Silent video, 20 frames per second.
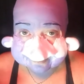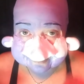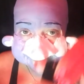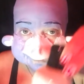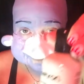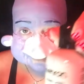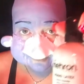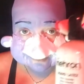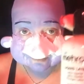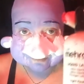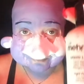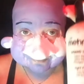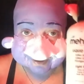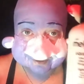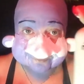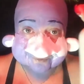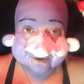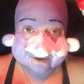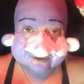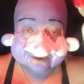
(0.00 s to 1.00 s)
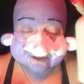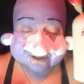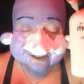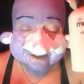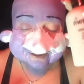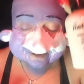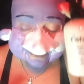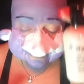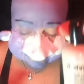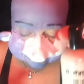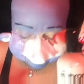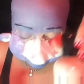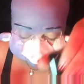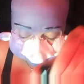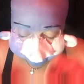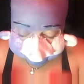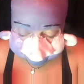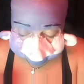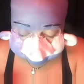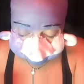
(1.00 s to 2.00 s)
size of Mehron
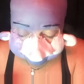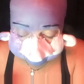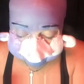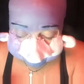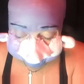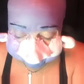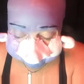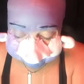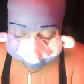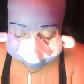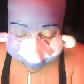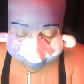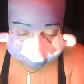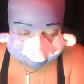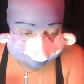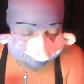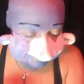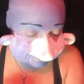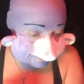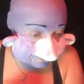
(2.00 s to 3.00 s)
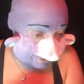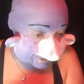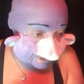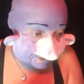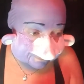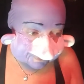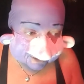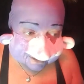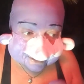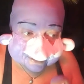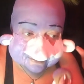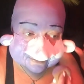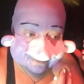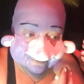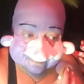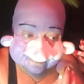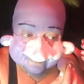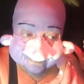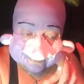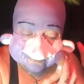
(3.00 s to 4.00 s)
liquid body paint,
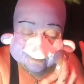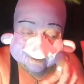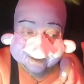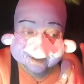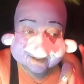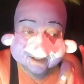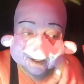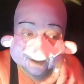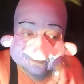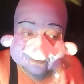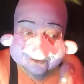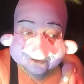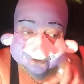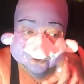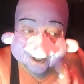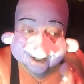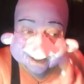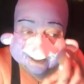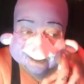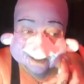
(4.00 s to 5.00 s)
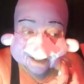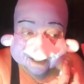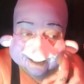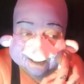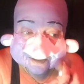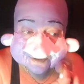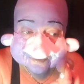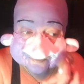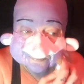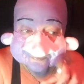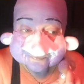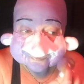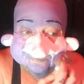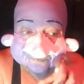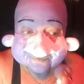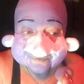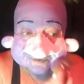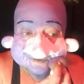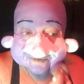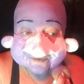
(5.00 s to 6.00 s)
and I haven't tried it yet.
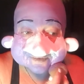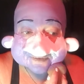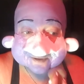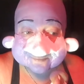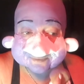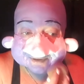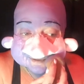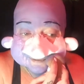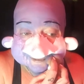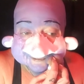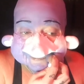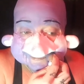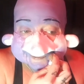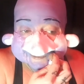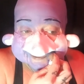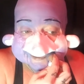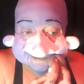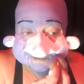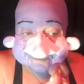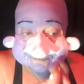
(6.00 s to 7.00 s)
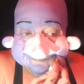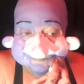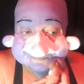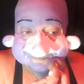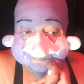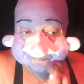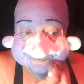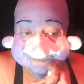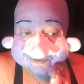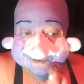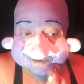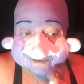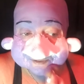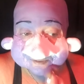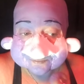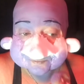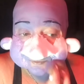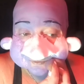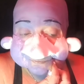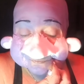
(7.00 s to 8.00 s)
Something like that
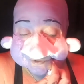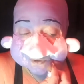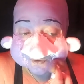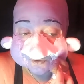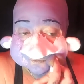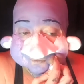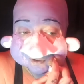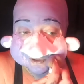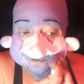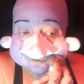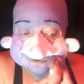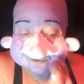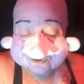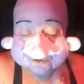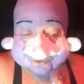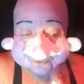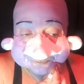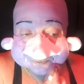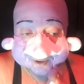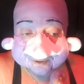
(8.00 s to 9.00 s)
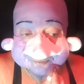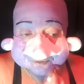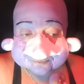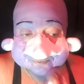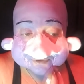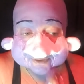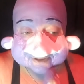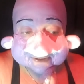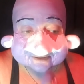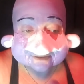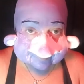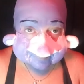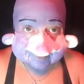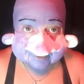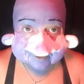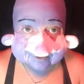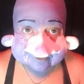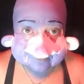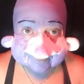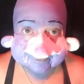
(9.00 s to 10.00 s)
would work well too, probably. My
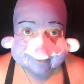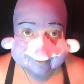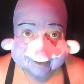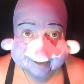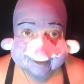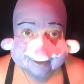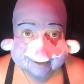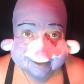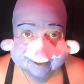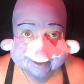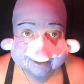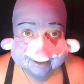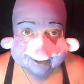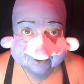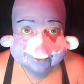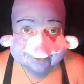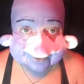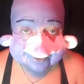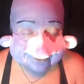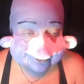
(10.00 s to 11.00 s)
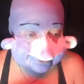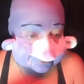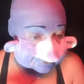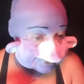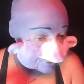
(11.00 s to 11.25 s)
husband's getting a kick out of this